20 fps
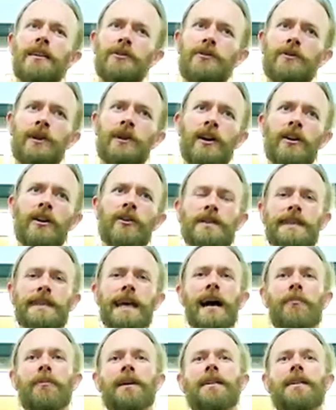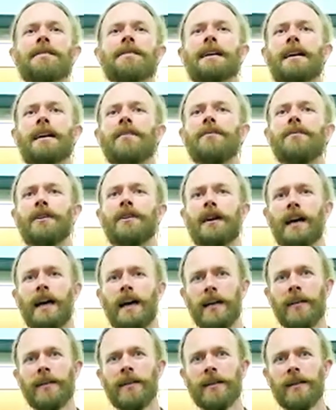you know is happening inside of your
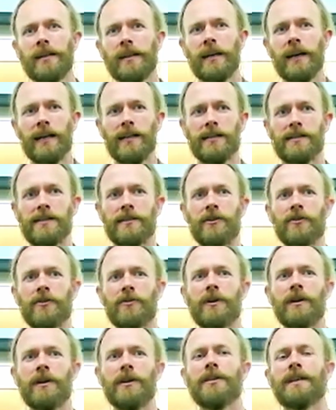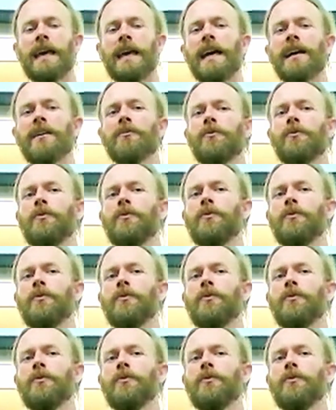head. And so you can't